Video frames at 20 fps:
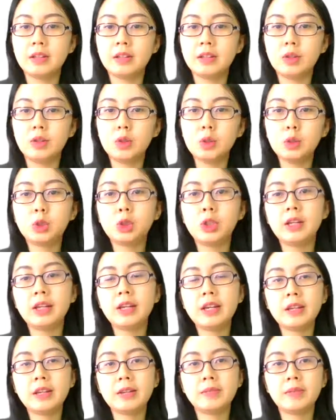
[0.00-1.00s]

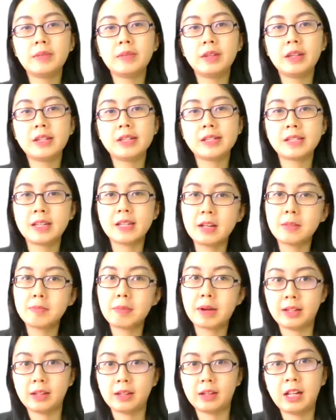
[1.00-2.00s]
usually it's done
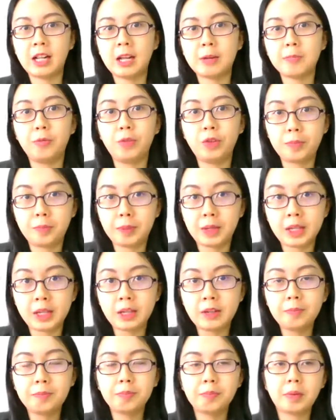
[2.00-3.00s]
by the club
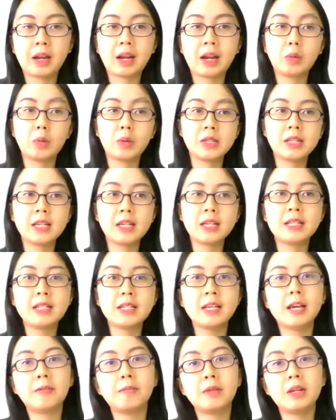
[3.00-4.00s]
VPE, but I would say
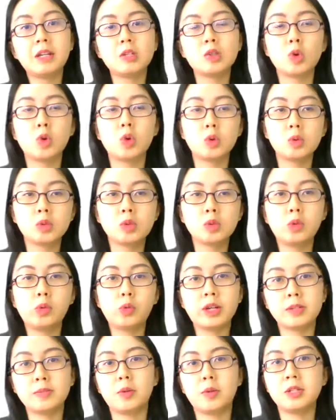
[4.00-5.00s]
TMD is also
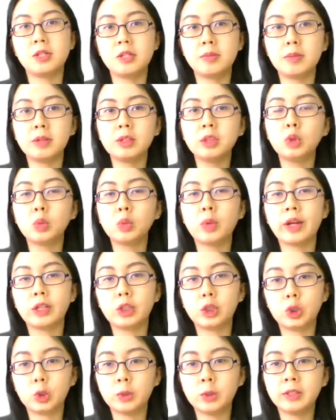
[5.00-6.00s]
responsible to
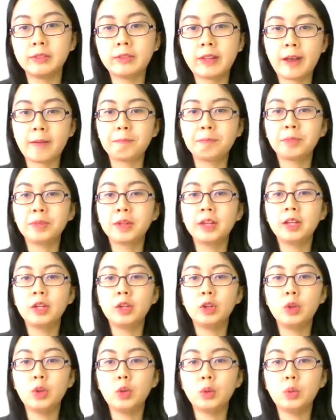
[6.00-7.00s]
ensure that
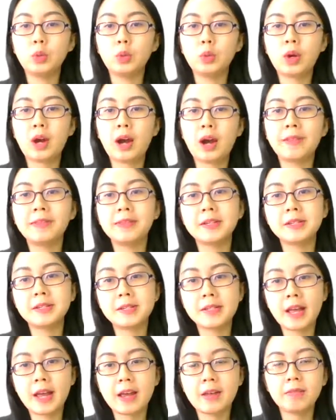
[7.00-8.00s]
you
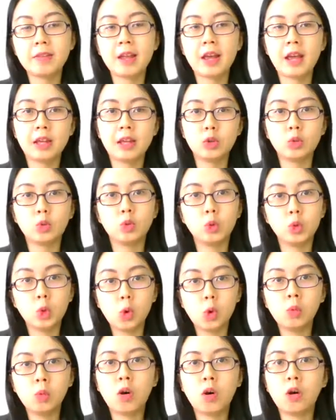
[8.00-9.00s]
understand and you
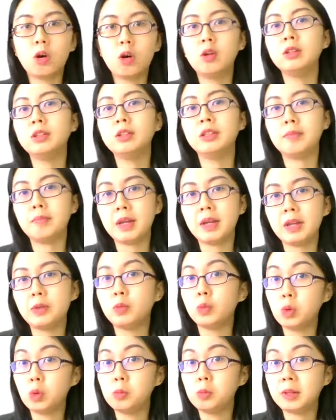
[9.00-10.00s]
know all the main
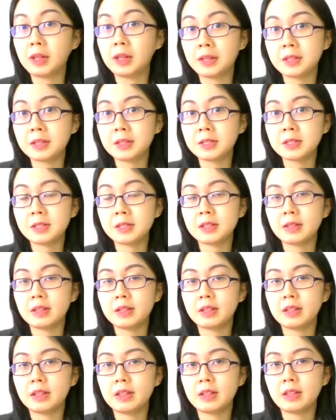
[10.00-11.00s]
role players
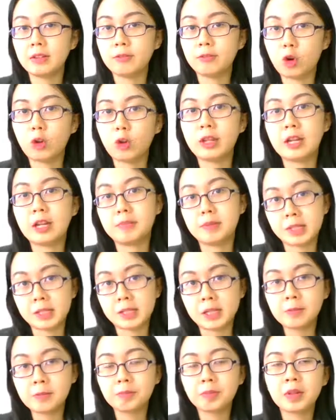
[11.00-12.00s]
for that
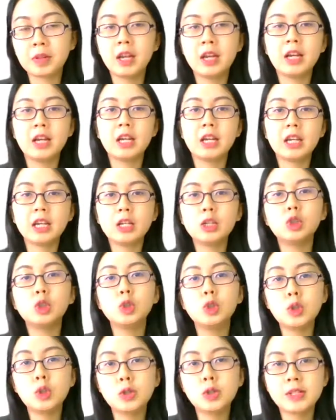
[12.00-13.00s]
meeting.
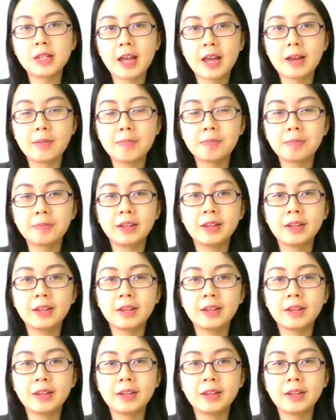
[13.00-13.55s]
Introduce them